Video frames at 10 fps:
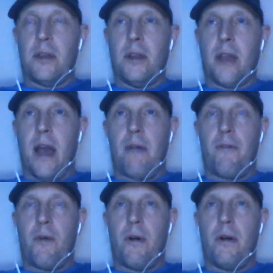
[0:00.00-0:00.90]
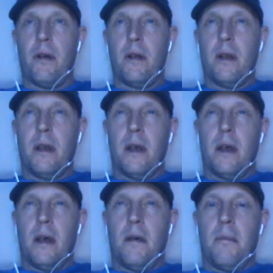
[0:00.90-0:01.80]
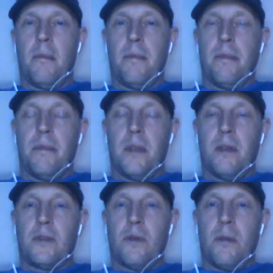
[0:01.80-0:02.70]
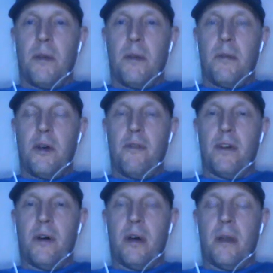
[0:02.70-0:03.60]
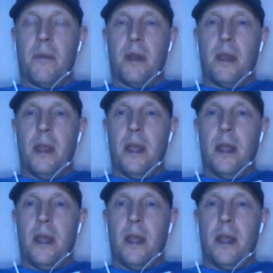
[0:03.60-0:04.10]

look out for. Sort of moving on. But